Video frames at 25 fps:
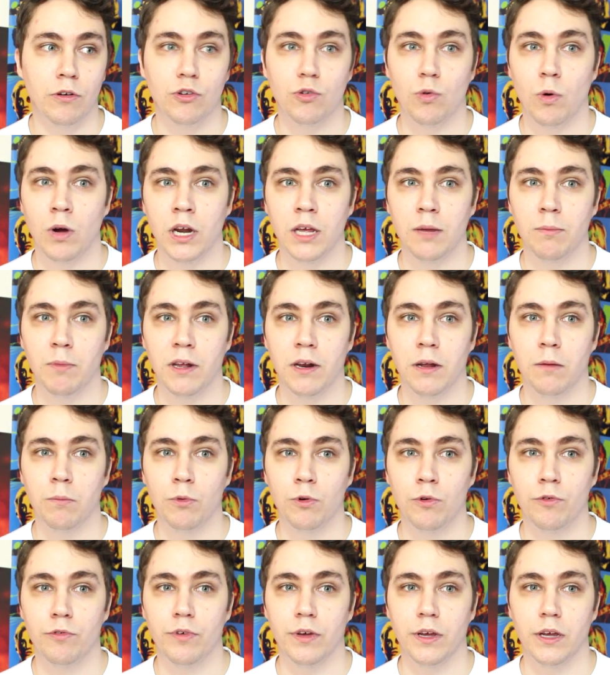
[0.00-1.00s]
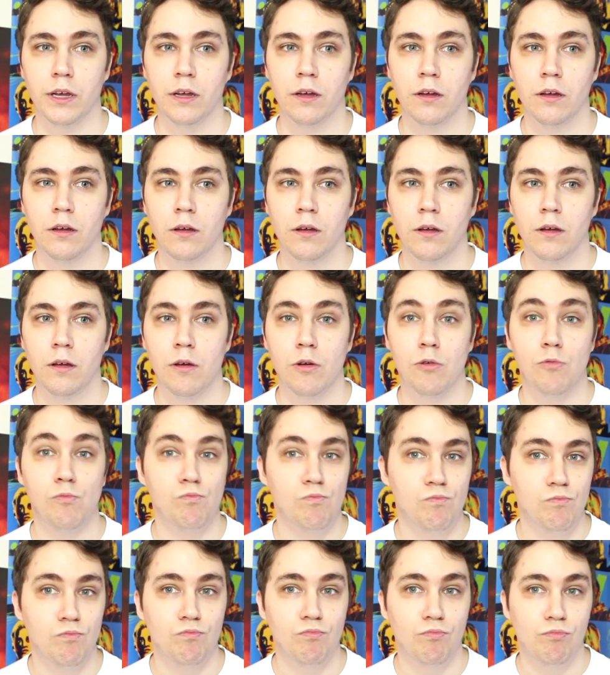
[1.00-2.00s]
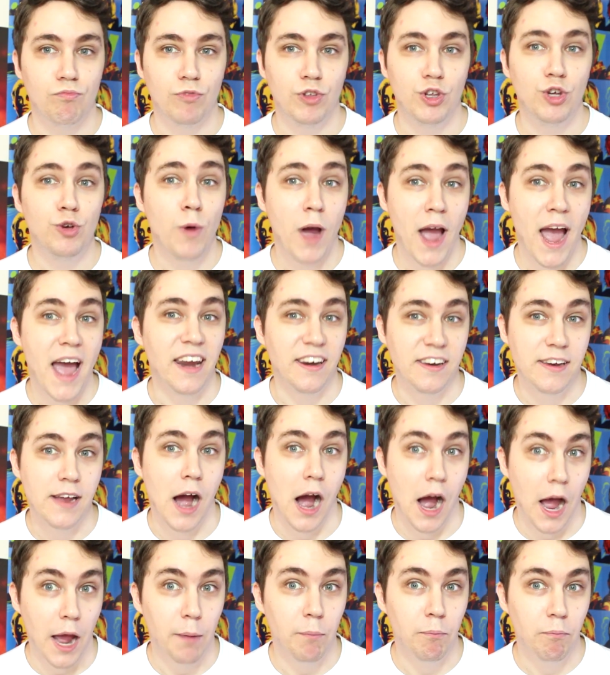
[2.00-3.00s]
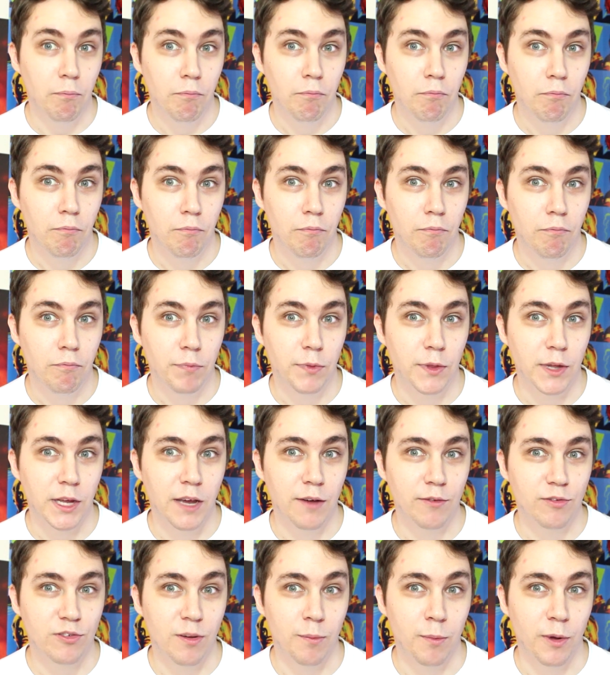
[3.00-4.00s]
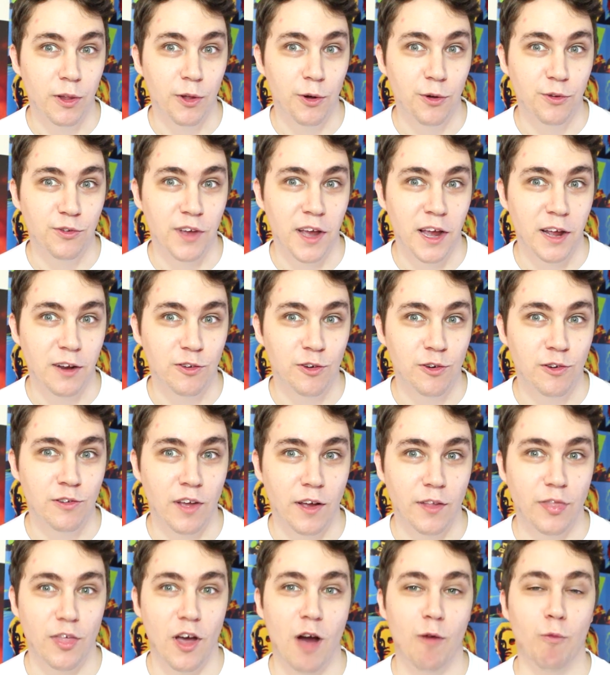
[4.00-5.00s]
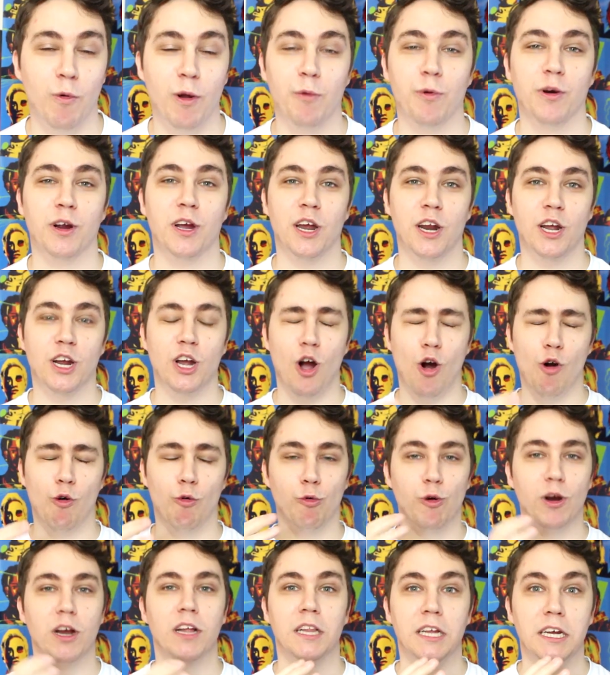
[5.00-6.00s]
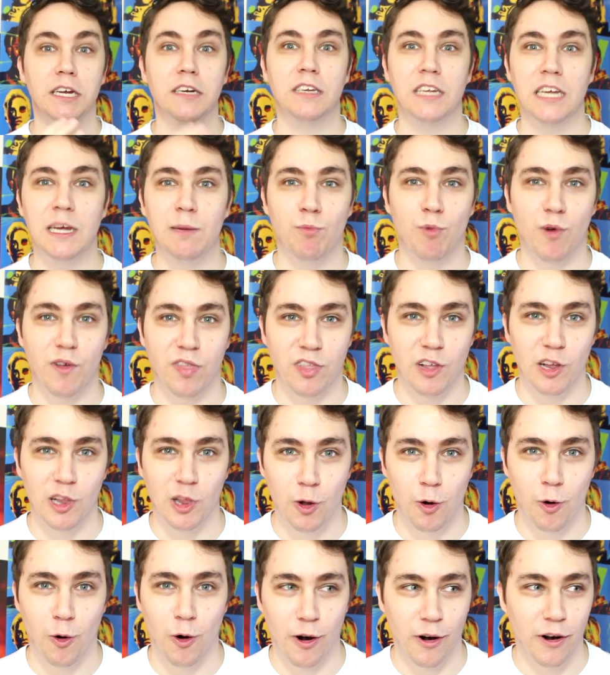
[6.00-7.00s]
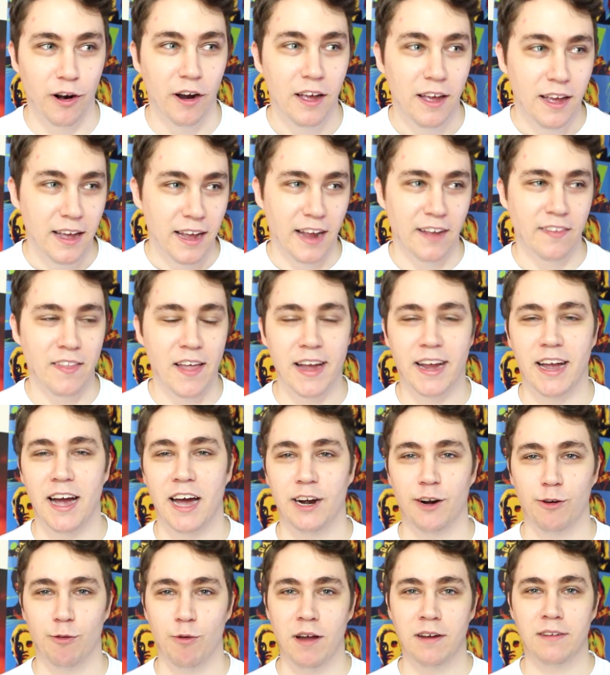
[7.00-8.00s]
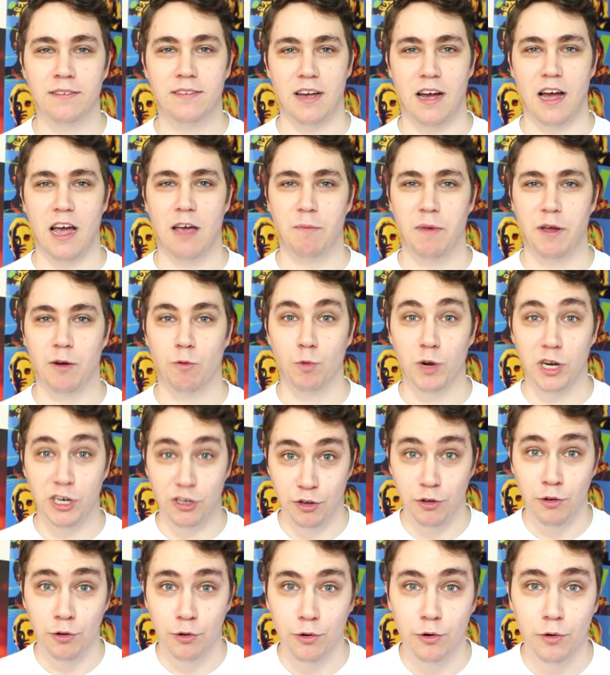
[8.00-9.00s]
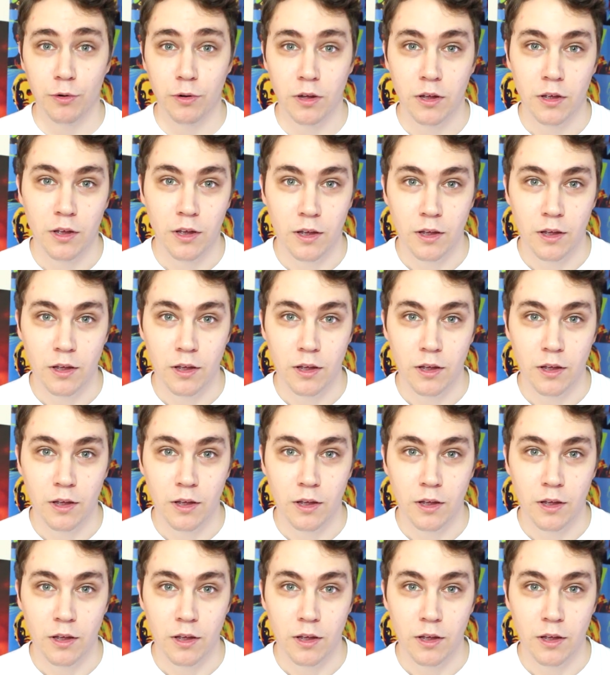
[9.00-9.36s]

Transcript: and 20-minute movie, you had time to give some of those answers. I thought we were gonna go really deep with the lore in that kind of runtime, and we do.